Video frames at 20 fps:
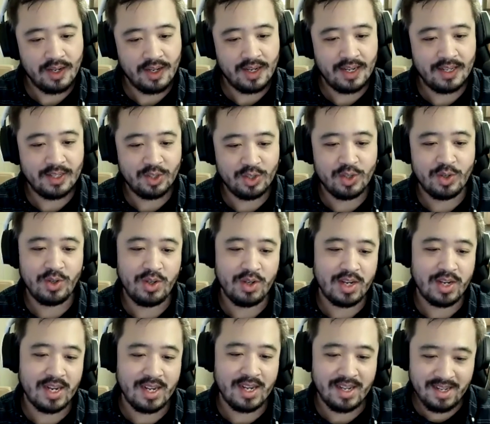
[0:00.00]
and so you
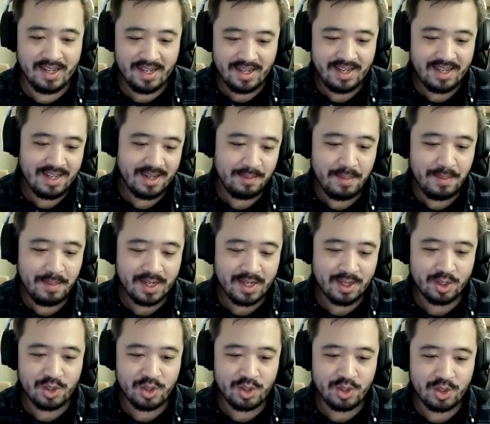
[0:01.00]
gotta pick
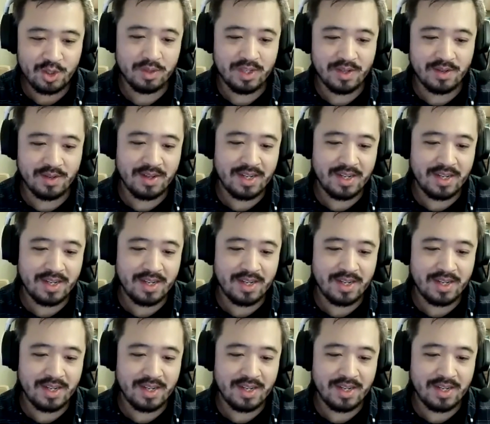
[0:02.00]
and choose.